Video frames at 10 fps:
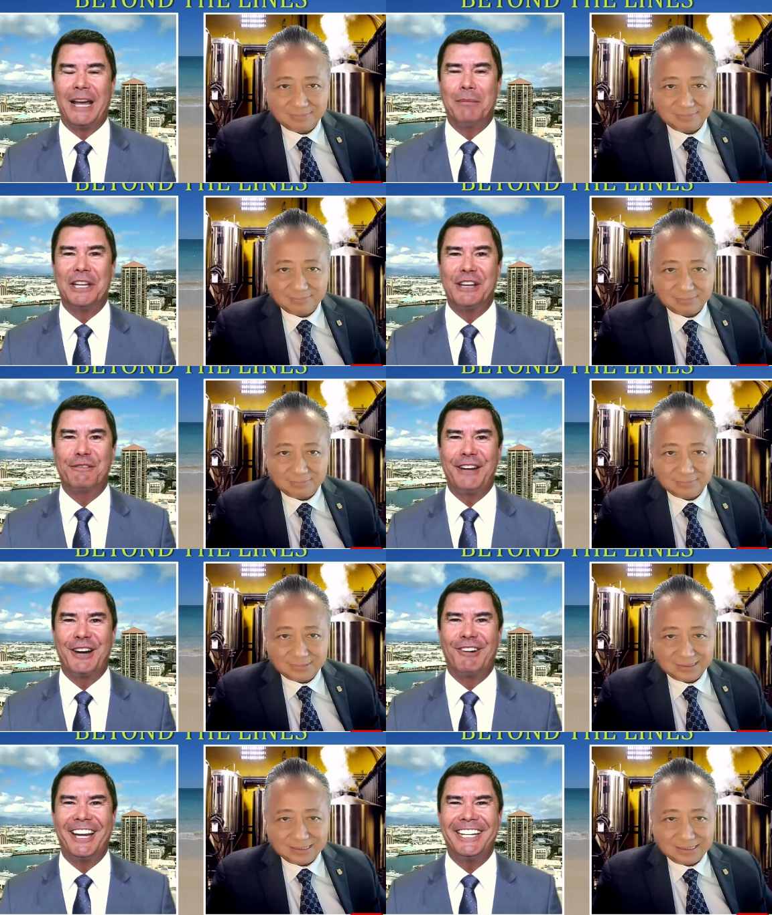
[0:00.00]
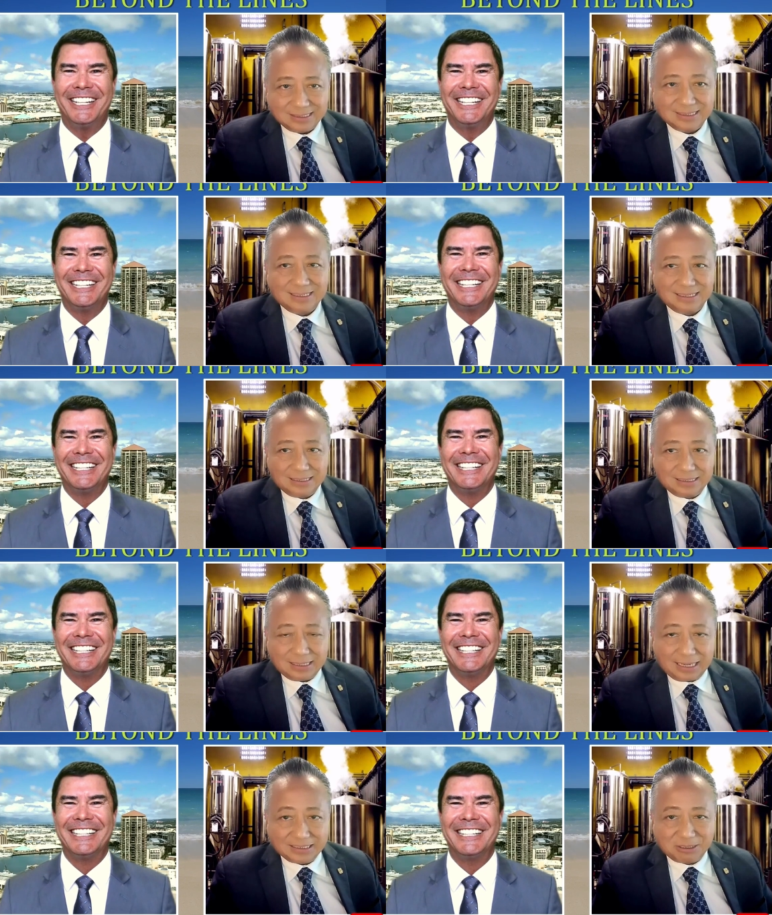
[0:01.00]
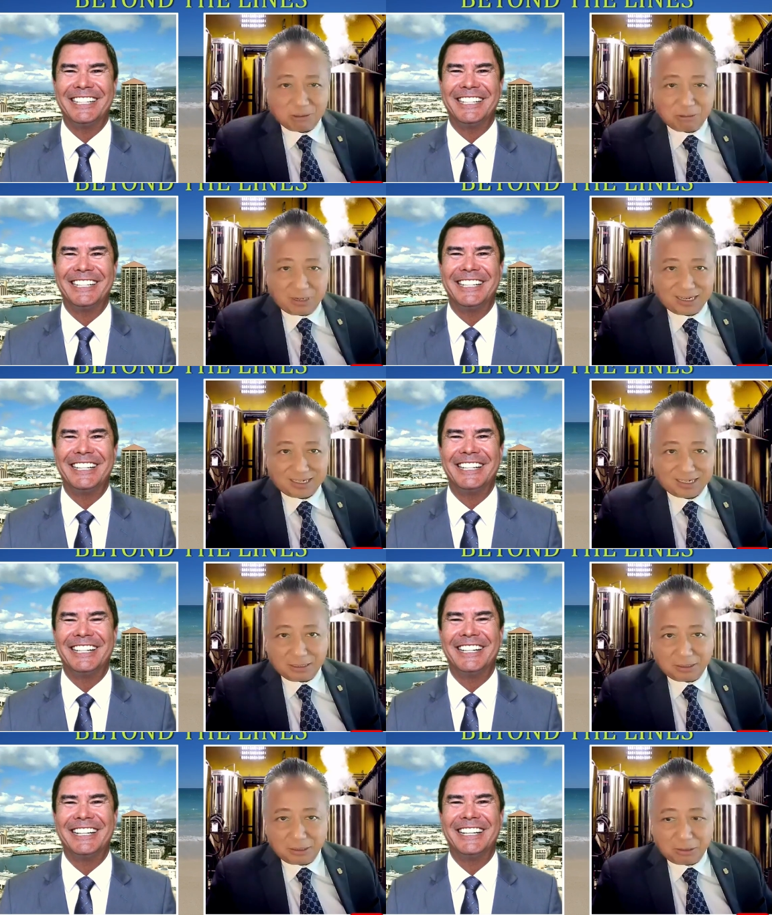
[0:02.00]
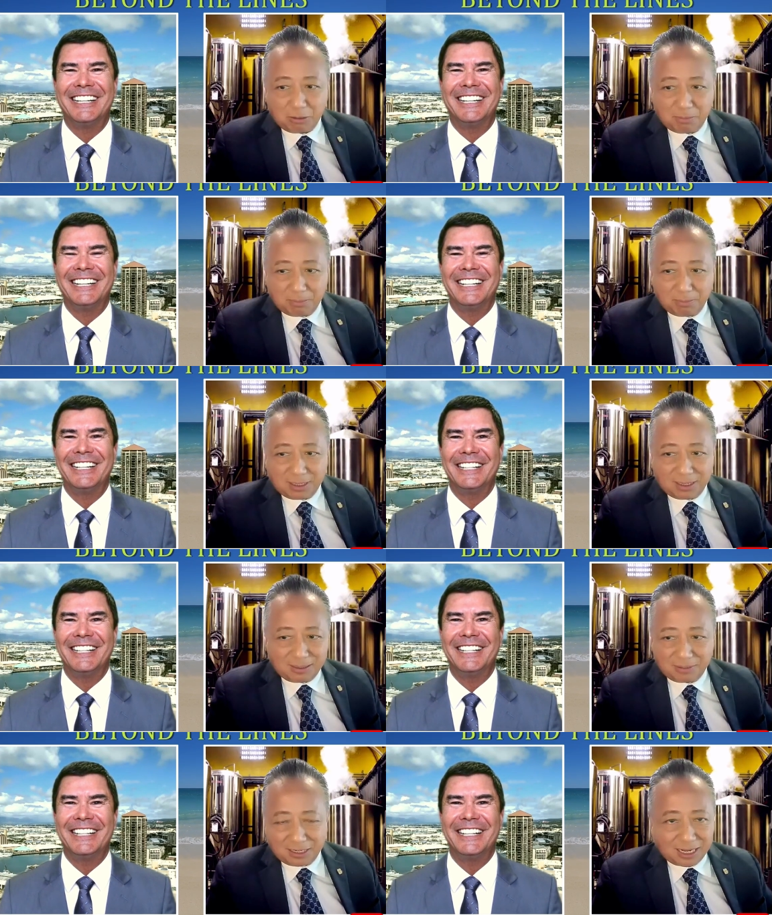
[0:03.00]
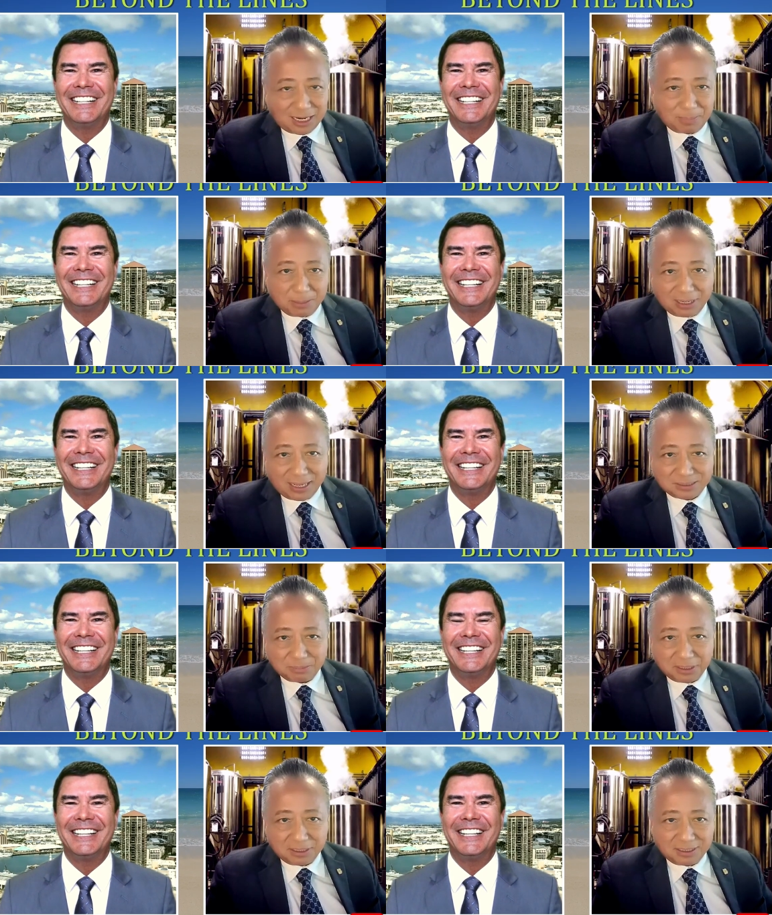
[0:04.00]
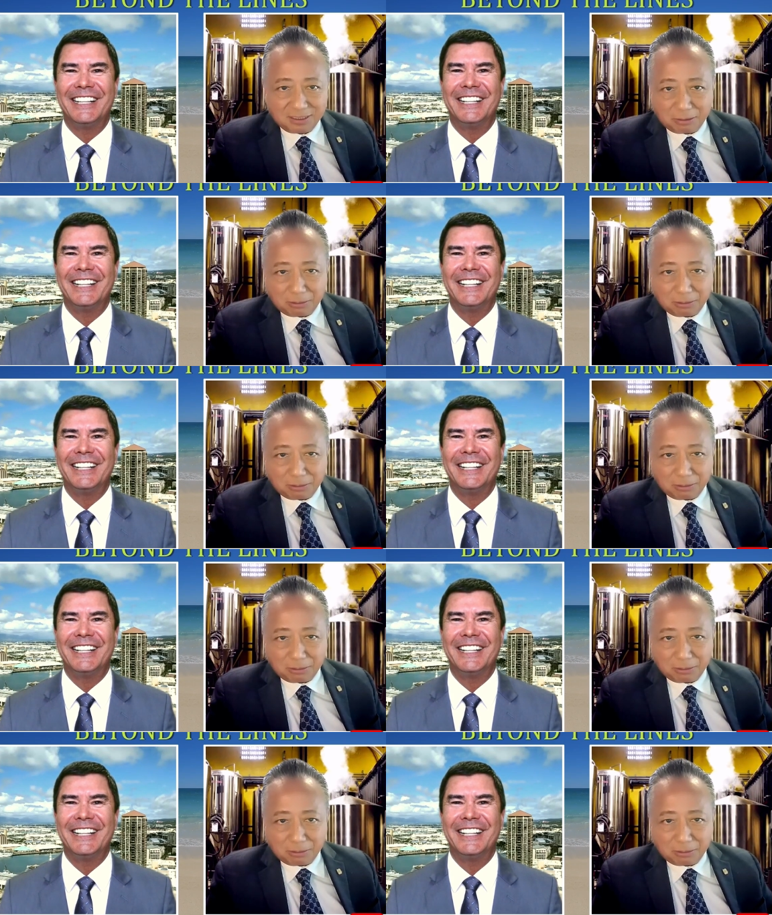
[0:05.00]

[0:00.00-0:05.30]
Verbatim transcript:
Speaker 1: family affair, right?
Speaker 2: That's correct. And, you know, uh, a lot of people ask me, you